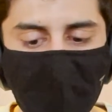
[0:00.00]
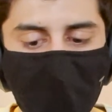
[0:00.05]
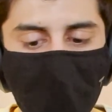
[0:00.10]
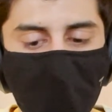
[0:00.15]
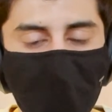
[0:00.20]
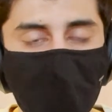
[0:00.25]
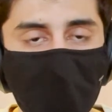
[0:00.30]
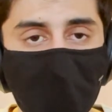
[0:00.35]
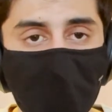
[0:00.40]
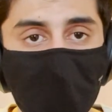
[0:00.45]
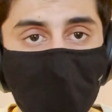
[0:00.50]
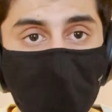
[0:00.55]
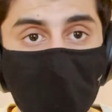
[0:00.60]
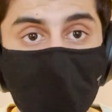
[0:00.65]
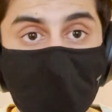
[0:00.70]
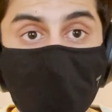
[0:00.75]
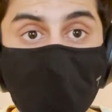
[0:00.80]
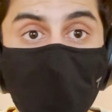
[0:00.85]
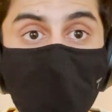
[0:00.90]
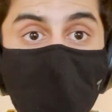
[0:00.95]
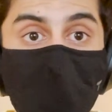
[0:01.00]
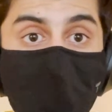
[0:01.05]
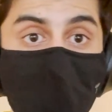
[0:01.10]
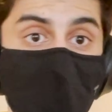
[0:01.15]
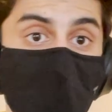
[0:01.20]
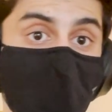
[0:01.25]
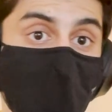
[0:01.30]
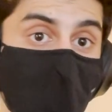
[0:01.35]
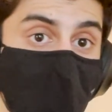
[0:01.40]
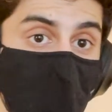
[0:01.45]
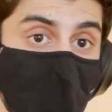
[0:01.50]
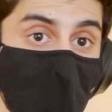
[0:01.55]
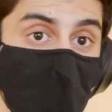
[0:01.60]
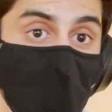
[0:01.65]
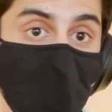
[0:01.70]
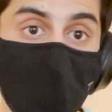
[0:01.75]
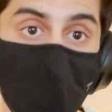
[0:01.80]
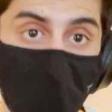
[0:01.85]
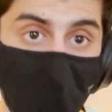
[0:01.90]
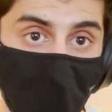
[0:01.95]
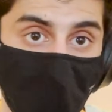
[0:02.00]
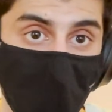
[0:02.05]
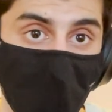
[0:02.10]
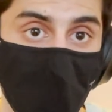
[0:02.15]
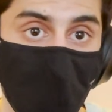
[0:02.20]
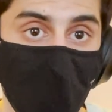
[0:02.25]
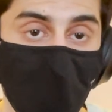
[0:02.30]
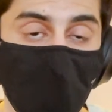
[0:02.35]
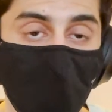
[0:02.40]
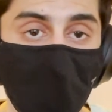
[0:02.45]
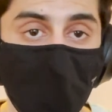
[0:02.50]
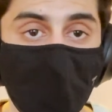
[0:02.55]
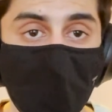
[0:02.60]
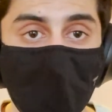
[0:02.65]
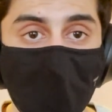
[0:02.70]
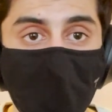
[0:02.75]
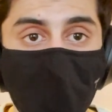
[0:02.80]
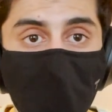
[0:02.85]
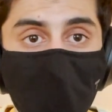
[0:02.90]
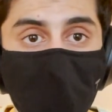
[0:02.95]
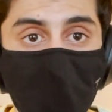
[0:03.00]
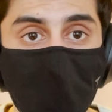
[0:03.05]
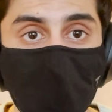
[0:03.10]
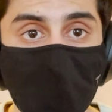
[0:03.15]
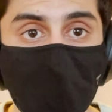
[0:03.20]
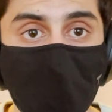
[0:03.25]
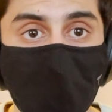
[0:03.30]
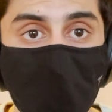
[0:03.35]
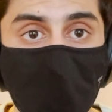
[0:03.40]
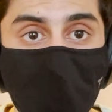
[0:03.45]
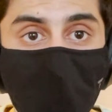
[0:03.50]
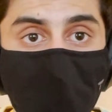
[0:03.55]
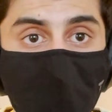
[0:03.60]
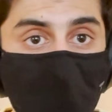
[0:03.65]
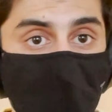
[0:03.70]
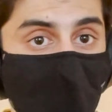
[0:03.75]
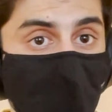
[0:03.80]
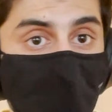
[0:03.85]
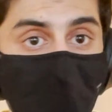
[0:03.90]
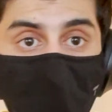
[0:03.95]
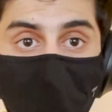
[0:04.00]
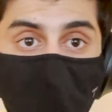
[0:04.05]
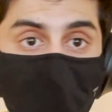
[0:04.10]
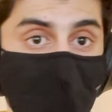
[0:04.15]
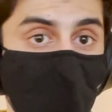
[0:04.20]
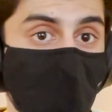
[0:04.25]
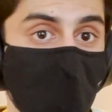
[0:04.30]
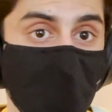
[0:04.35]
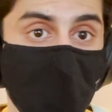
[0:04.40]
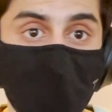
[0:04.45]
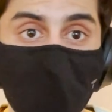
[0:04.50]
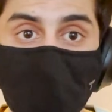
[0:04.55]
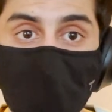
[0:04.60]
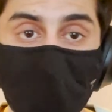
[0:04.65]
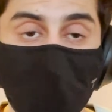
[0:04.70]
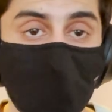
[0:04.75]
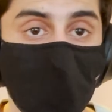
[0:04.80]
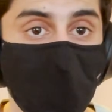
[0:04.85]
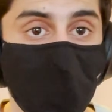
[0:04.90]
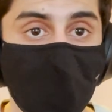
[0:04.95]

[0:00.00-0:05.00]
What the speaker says: And they didn't pay toll or ferry fee